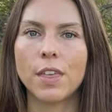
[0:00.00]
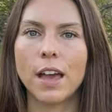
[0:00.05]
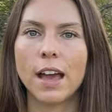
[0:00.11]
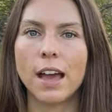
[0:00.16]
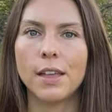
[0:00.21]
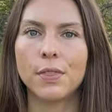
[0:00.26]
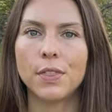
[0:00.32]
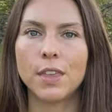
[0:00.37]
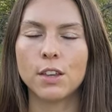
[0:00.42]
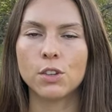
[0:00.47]

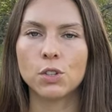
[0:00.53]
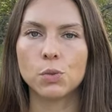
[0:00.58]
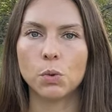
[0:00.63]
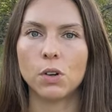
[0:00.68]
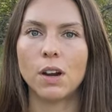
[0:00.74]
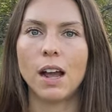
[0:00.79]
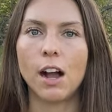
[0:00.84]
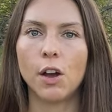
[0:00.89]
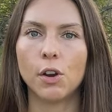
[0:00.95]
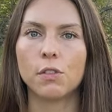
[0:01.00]
that things
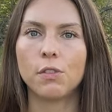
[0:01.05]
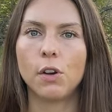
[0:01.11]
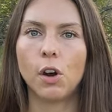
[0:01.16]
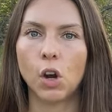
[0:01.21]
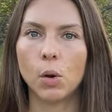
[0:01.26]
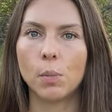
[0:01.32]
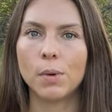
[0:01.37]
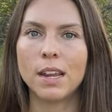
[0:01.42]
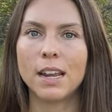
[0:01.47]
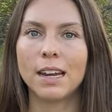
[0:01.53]
were out of
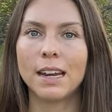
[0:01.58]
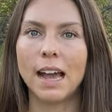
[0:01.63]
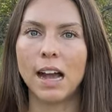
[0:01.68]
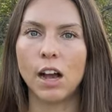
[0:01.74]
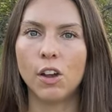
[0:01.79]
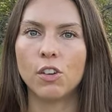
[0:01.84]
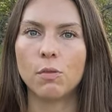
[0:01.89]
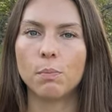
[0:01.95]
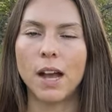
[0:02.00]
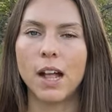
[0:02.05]
harmony and
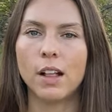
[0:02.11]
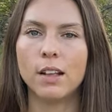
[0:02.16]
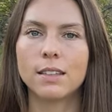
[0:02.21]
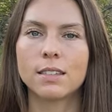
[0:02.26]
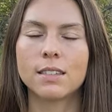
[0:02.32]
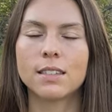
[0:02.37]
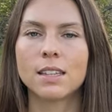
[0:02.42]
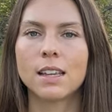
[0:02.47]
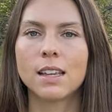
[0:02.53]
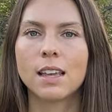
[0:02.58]
out of
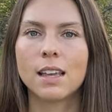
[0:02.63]
balance